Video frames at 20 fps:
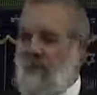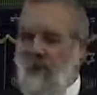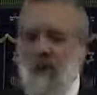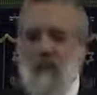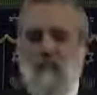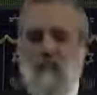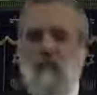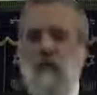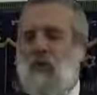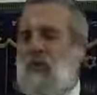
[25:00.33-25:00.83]

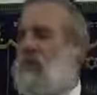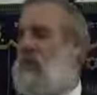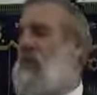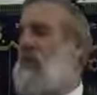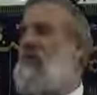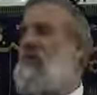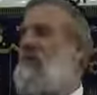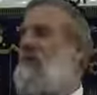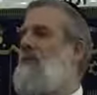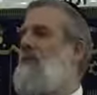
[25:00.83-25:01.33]
I'm sure
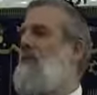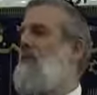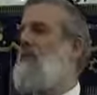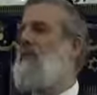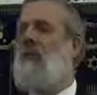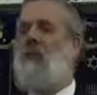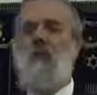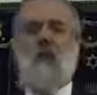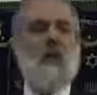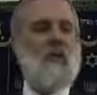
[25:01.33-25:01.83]
he could have
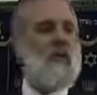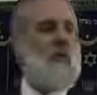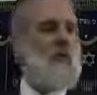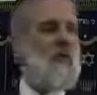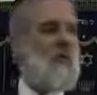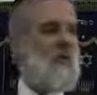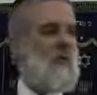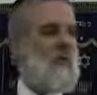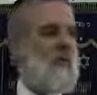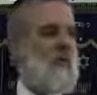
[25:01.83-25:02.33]
found a way
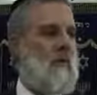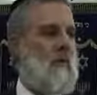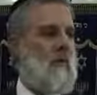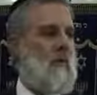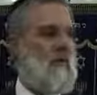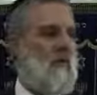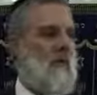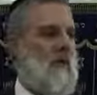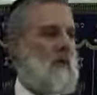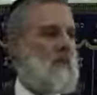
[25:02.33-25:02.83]
to
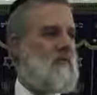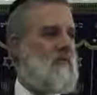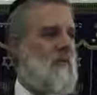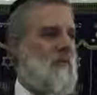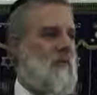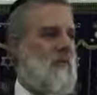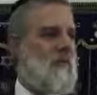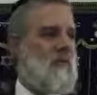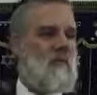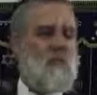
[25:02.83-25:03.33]
arrange
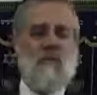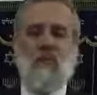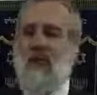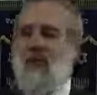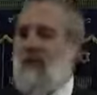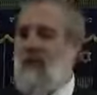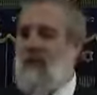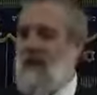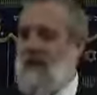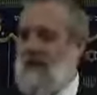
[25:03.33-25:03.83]
for her to
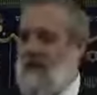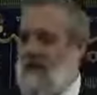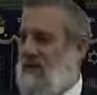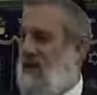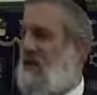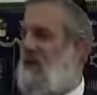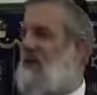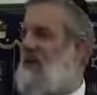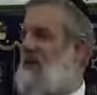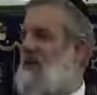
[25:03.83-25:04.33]
pay in
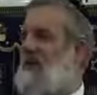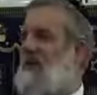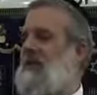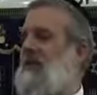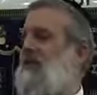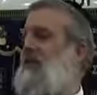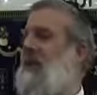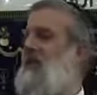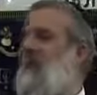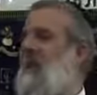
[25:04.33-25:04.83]
installments,
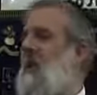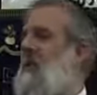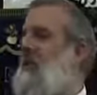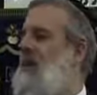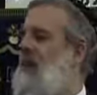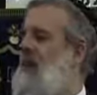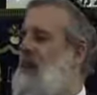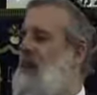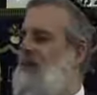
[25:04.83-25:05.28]
and somehow,